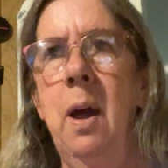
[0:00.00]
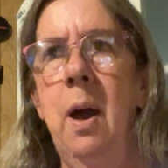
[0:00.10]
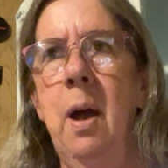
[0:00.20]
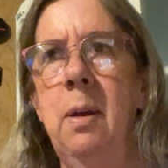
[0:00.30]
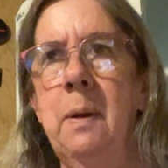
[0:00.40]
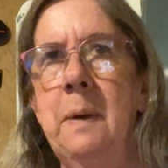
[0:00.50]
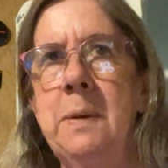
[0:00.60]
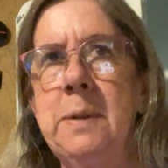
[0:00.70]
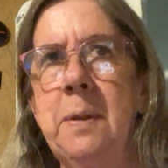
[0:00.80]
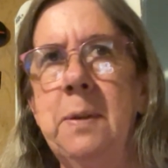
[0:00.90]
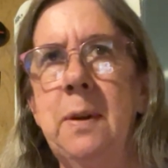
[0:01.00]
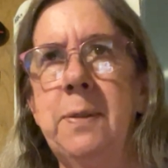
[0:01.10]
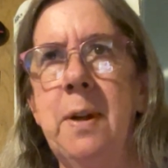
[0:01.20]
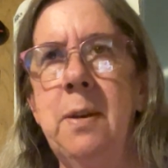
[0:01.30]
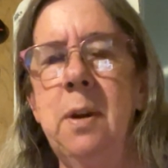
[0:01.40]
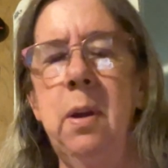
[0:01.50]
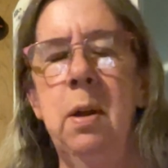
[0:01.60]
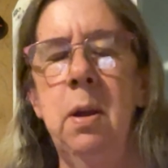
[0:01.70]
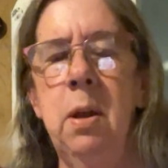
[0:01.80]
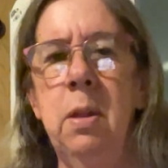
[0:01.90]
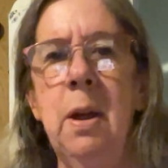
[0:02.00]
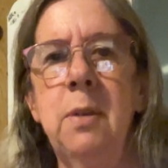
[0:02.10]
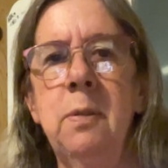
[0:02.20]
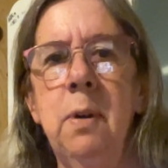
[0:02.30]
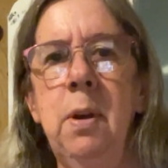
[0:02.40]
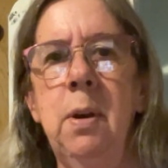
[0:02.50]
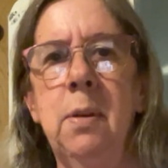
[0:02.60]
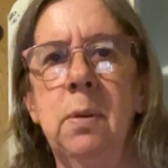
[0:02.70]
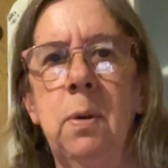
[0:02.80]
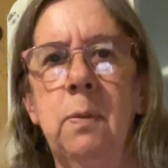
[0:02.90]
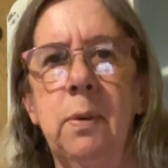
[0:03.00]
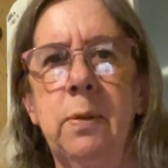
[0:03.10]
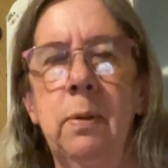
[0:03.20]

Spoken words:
and I was out there Sunday. That tree is over